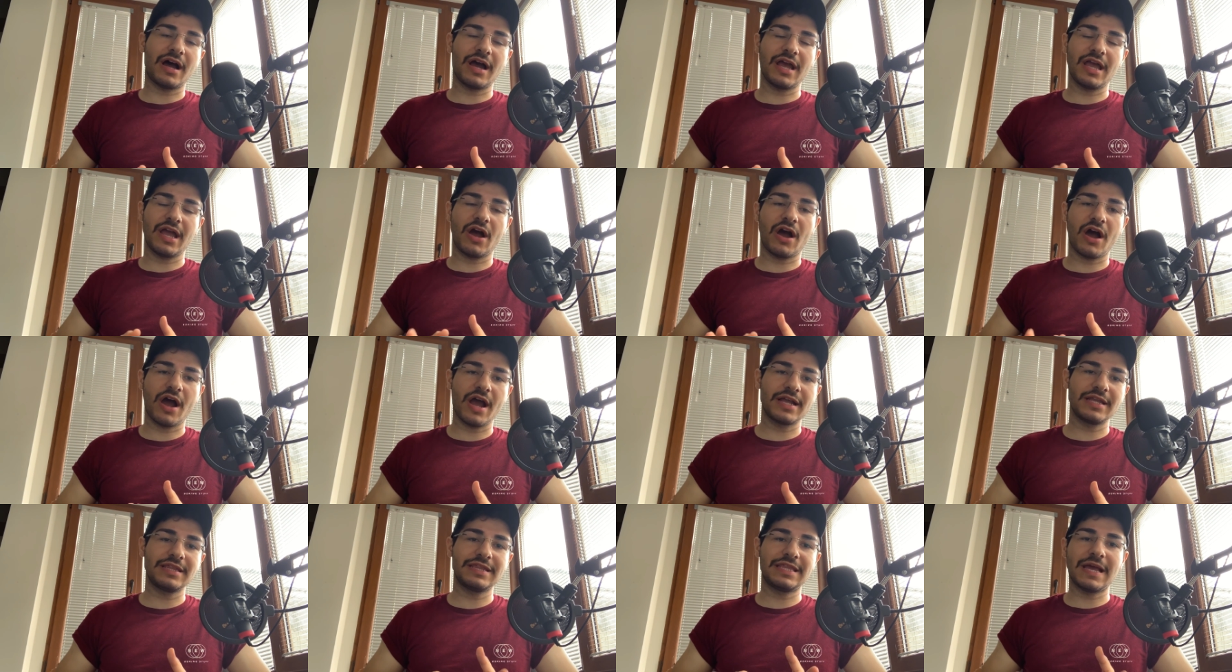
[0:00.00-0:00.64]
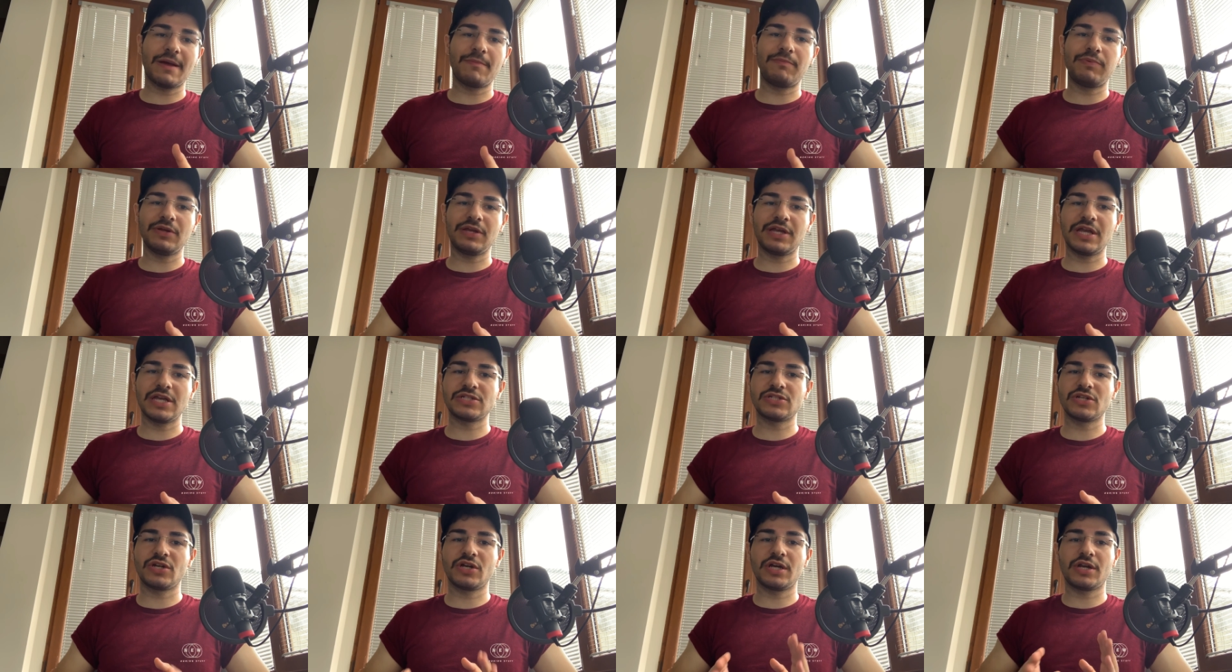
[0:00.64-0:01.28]
I hide the
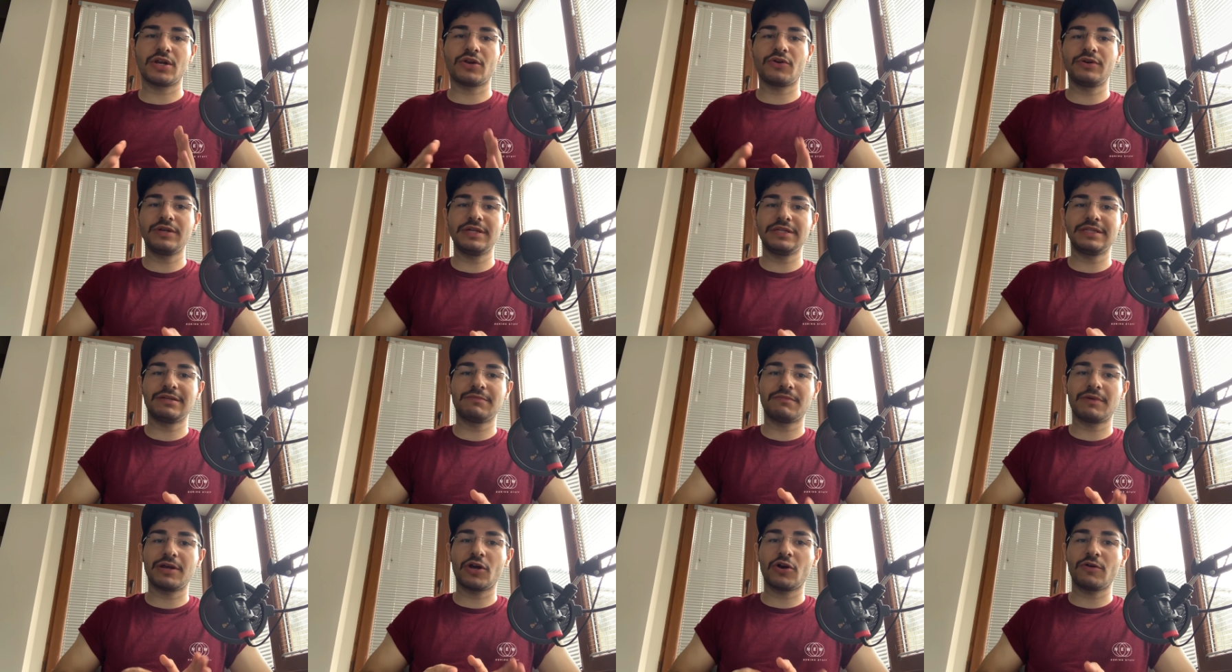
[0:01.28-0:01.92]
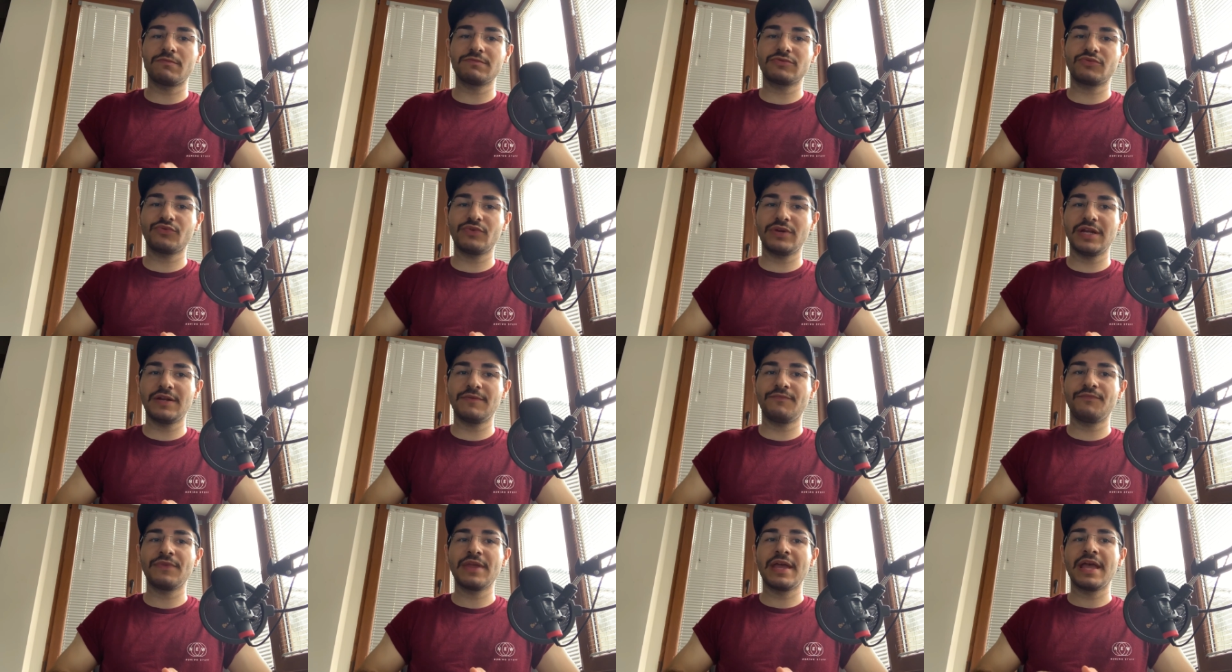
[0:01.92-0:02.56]
application I don't need in my home
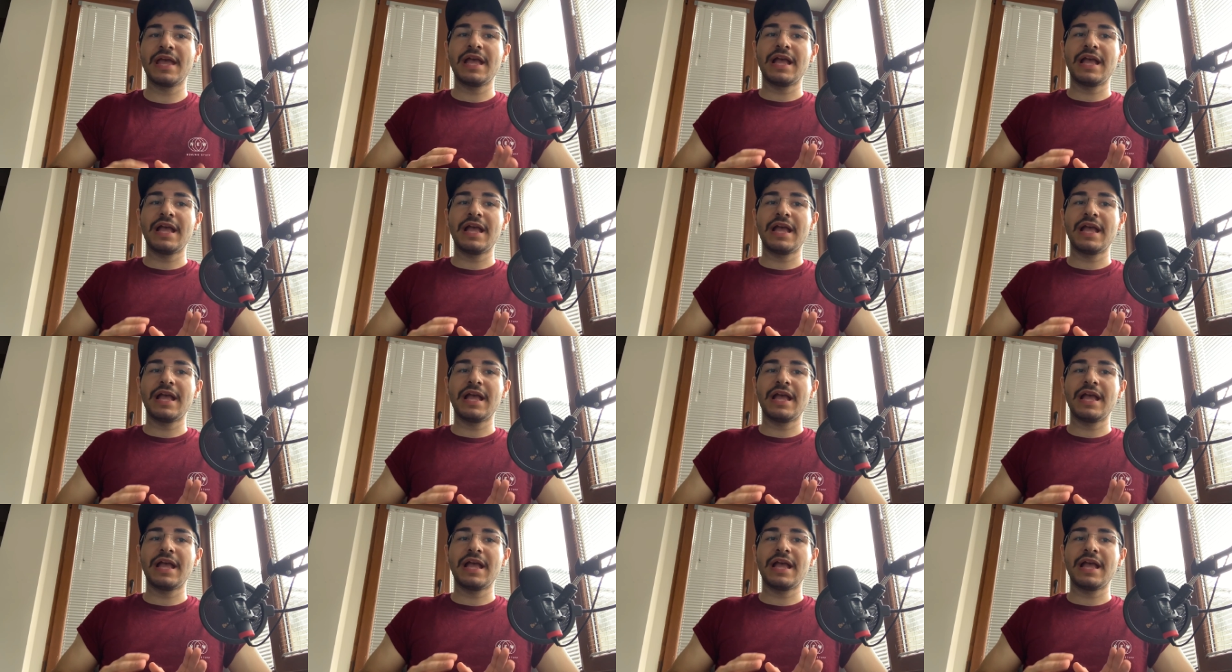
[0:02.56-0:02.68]
screen,